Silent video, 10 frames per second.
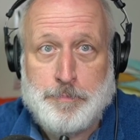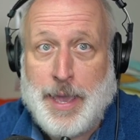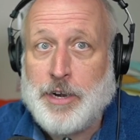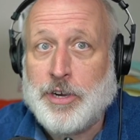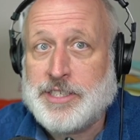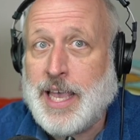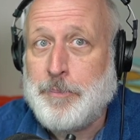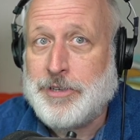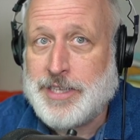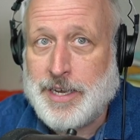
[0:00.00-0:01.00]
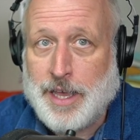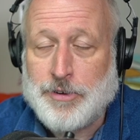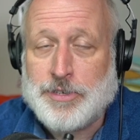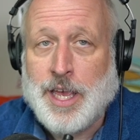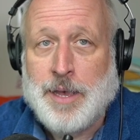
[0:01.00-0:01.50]
better examples than
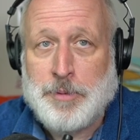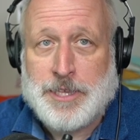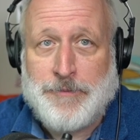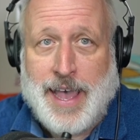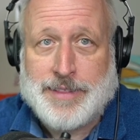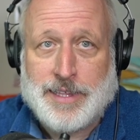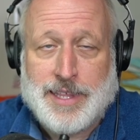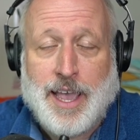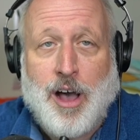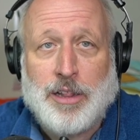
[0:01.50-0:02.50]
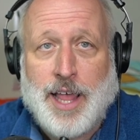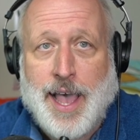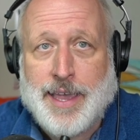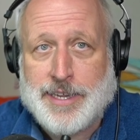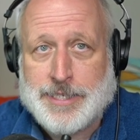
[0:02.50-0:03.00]
others, but the fact that they all
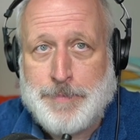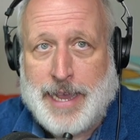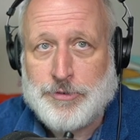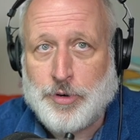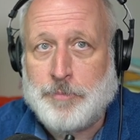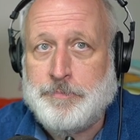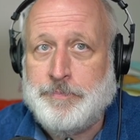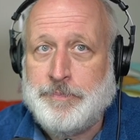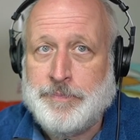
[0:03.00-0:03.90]
lie on a spectrum